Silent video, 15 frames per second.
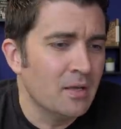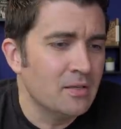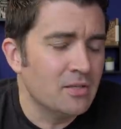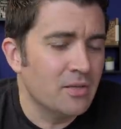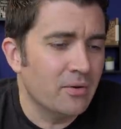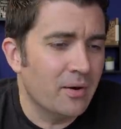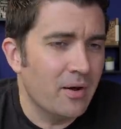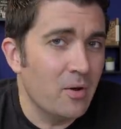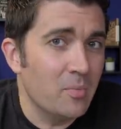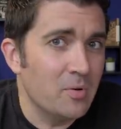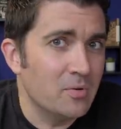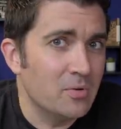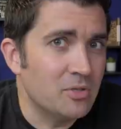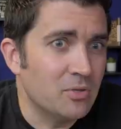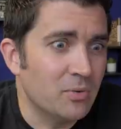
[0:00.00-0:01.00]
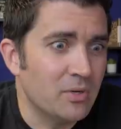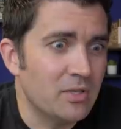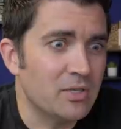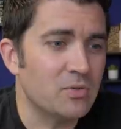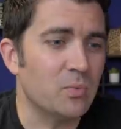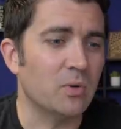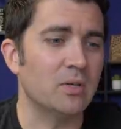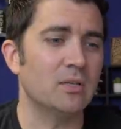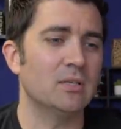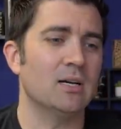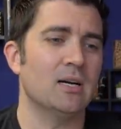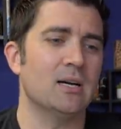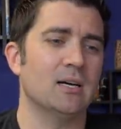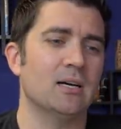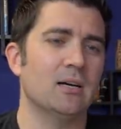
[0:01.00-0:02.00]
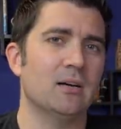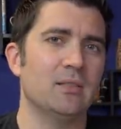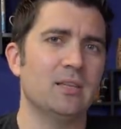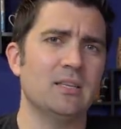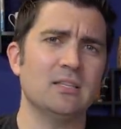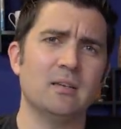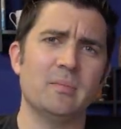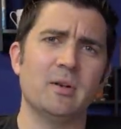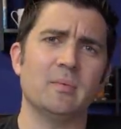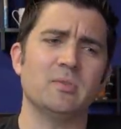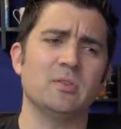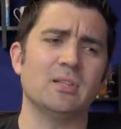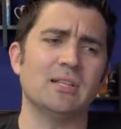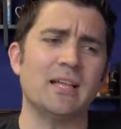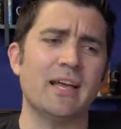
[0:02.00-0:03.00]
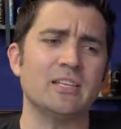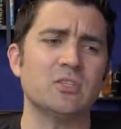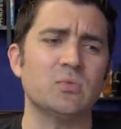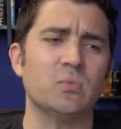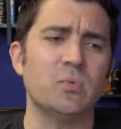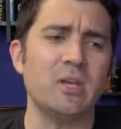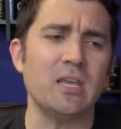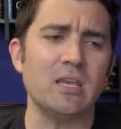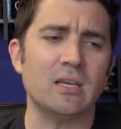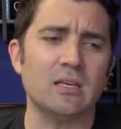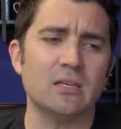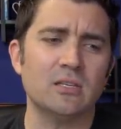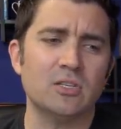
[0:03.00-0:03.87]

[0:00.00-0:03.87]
So I hope you enjoy this one. Uh, things that I've been up to in the last week.